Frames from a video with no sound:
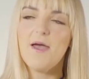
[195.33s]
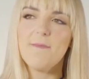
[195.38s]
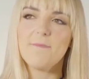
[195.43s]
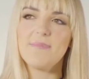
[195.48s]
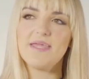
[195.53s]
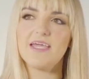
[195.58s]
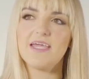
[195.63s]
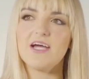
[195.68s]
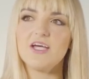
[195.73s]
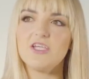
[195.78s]

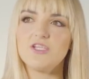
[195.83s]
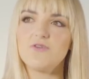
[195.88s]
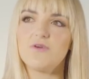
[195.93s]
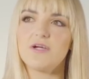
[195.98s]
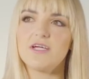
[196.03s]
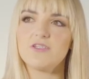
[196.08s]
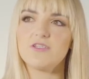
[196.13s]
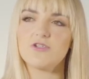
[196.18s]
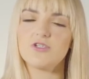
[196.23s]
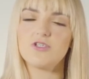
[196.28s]
Because you
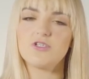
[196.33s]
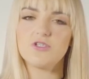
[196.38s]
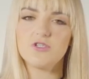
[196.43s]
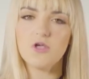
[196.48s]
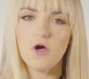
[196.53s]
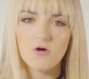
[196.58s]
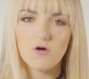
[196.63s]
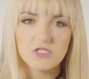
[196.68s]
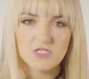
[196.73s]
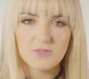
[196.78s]
guys are
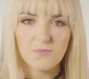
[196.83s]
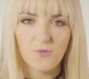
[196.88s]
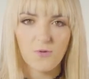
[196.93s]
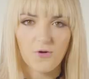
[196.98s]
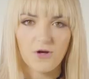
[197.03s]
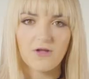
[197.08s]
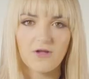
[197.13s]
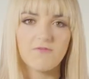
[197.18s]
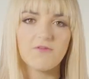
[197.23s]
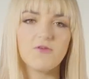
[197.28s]
so
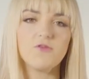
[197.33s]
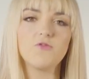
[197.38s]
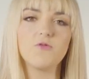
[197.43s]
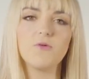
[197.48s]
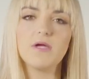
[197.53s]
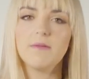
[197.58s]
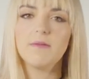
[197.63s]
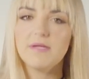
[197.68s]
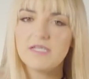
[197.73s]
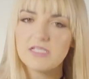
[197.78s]
supportive. You
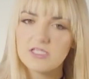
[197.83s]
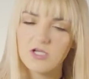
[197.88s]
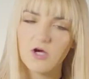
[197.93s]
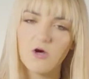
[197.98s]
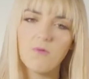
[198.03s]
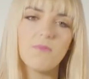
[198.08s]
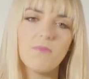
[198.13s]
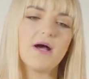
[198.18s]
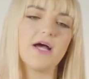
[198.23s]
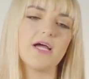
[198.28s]
tweet me
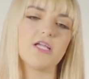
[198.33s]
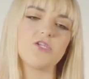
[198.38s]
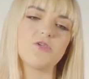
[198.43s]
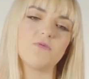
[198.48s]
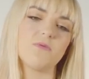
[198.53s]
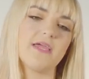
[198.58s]
so much.